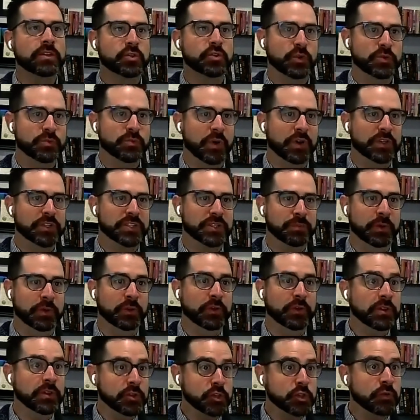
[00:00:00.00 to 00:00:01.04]
part of this
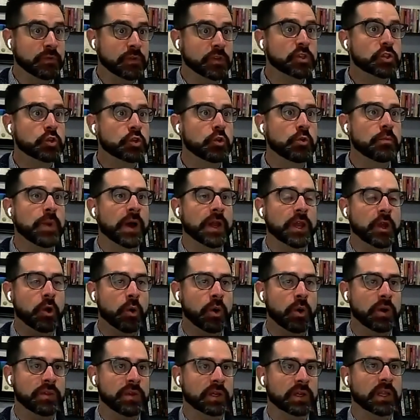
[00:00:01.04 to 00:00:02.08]
responsibility that you've
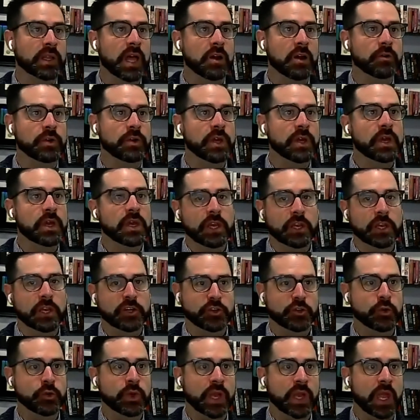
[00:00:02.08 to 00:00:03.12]
assumed by going to the
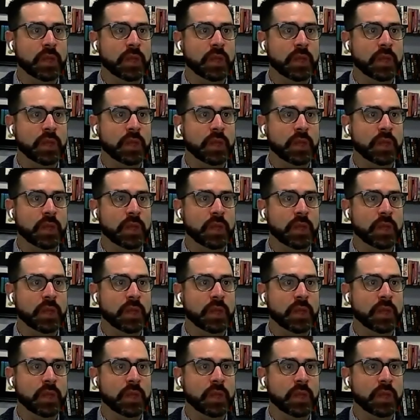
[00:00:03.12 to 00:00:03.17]
cloud